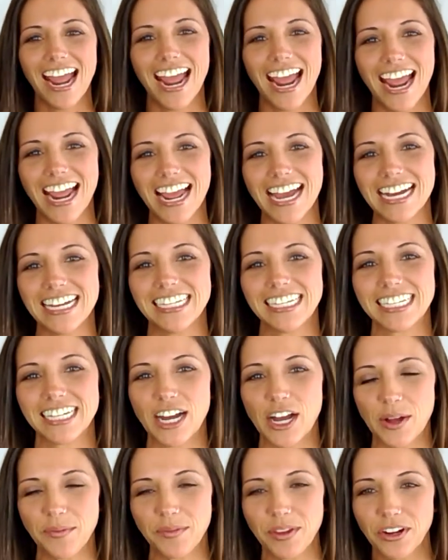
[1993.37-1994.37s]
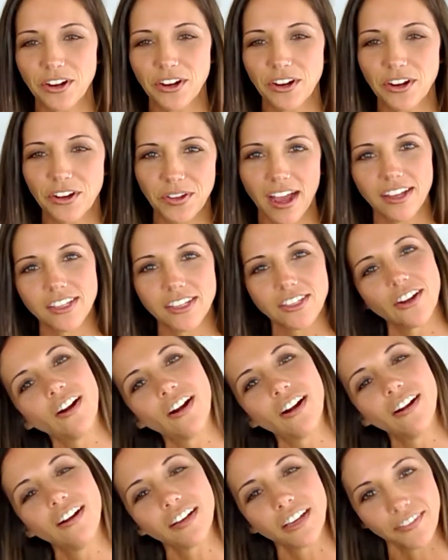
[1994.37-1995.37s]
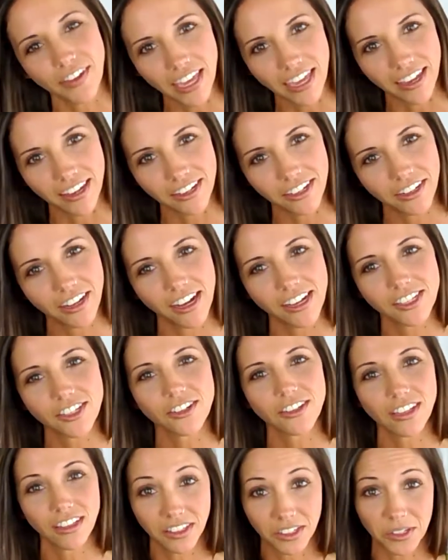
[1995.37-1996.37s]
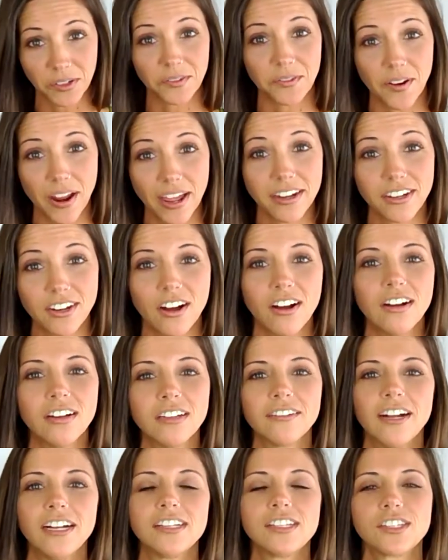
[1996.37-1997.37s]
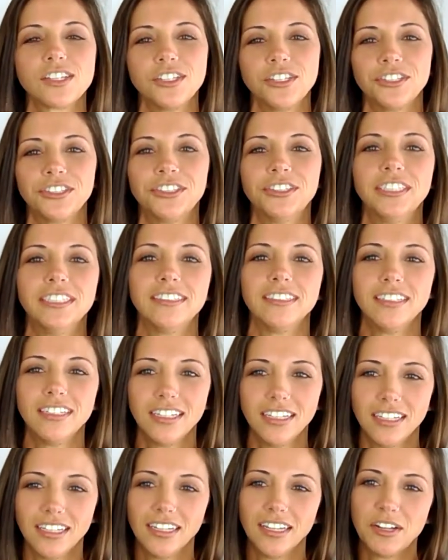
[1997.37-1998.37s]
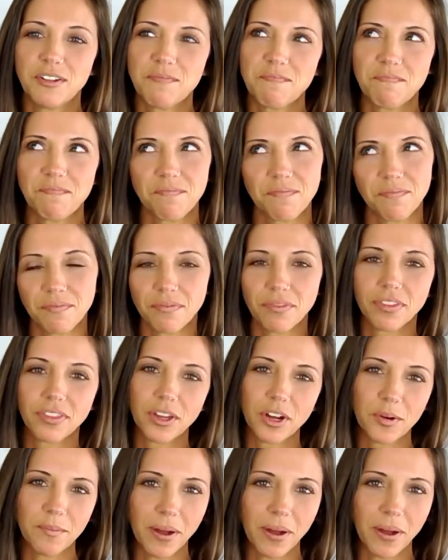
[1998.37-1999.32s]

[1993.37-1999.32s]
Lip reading: And, you guys I'll give a hint, you guys are the little red dog rescue, and there